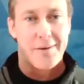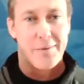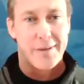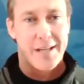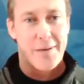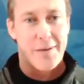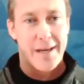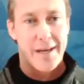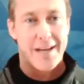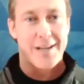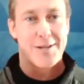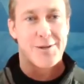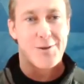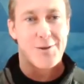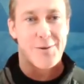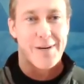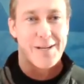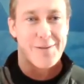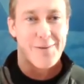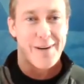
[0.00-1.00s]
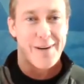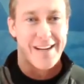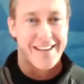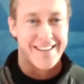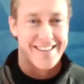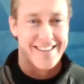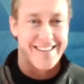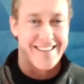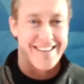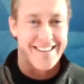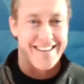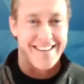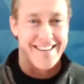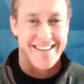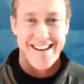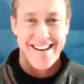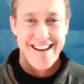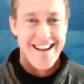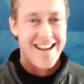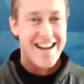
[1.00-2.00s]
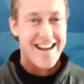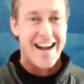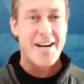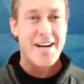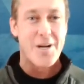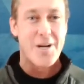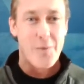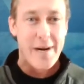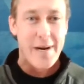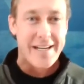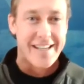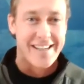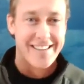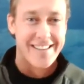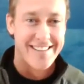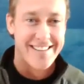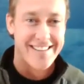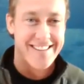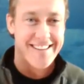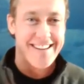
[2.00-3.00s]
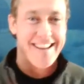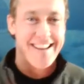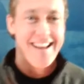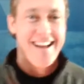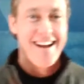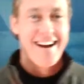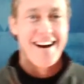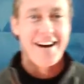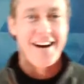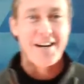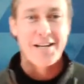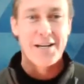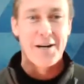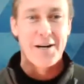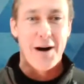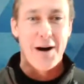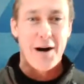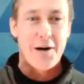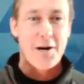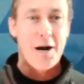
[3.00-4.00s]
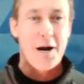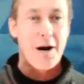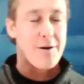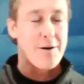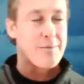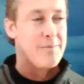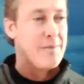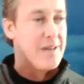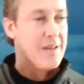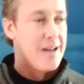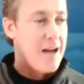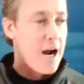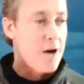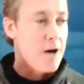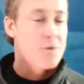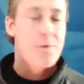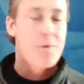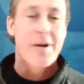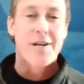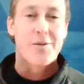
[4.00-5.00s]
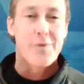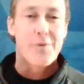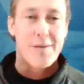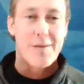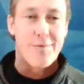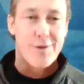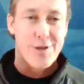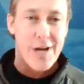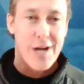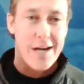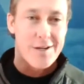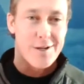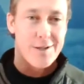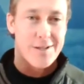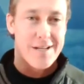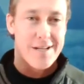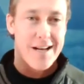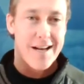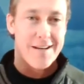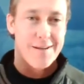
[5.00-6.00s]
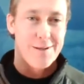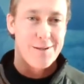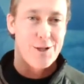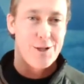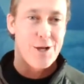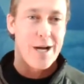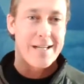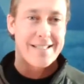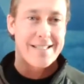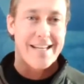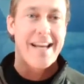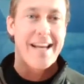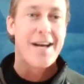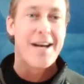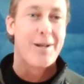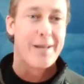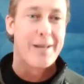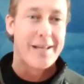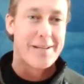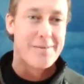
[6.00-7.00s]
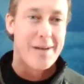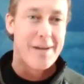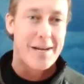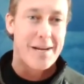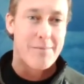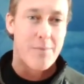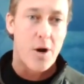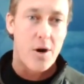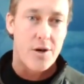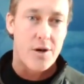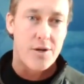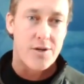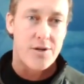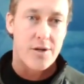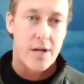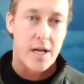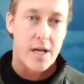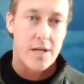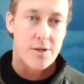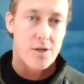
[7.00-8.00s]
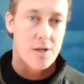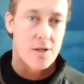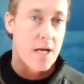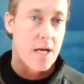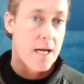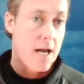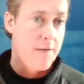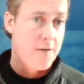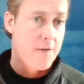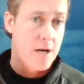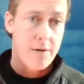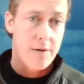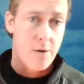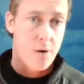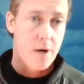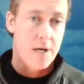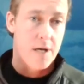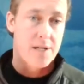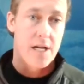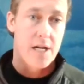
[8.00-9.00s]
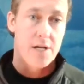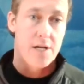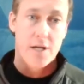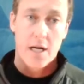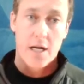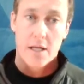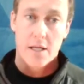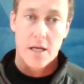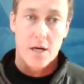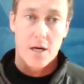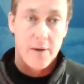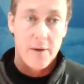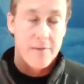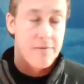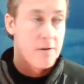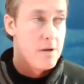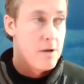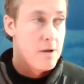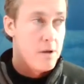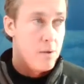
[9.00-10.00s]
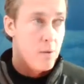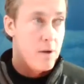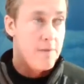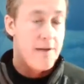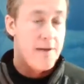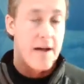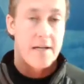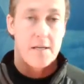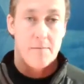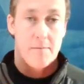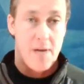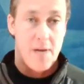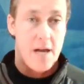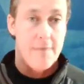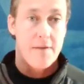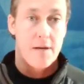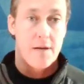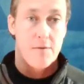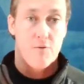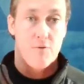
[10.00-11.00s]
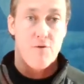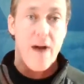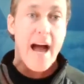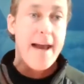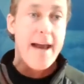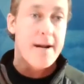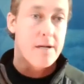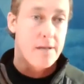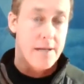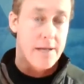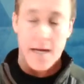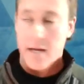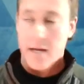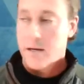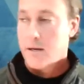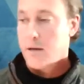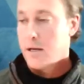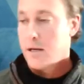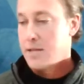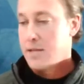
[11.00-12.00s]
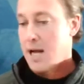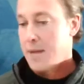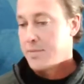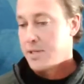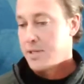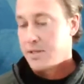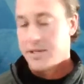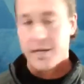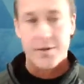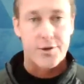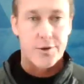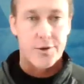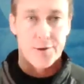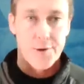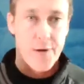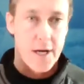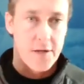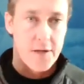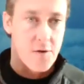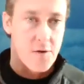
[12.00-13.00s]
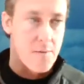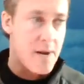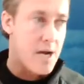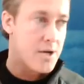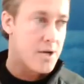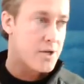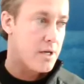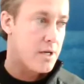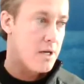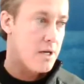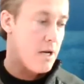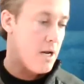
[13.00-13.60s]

when they went into 2020. I know we didn't. Our 2020 projections got shot to hell in March, and just like every other organization out there, we've had to pivot radically and adopt digital transformation